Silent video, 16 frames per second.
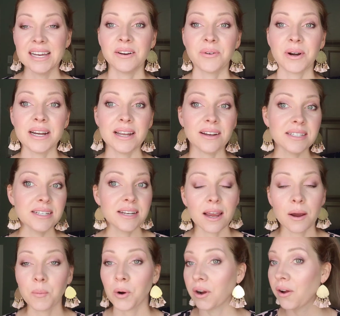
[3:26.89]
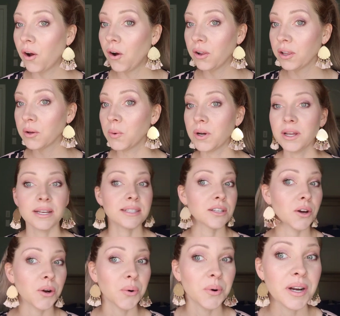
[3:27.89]
Right now today I'm wearing Hollywood. It's
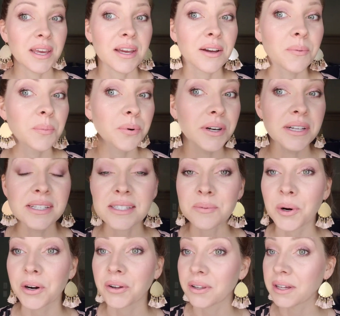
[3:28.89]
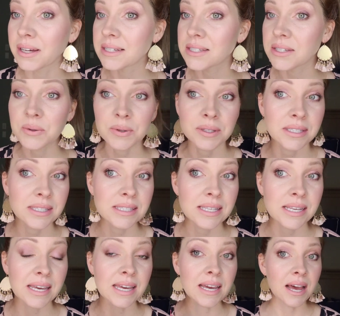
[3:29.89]
already pretty sparkly, as you can
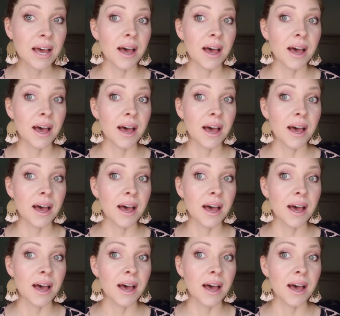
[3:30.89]
see.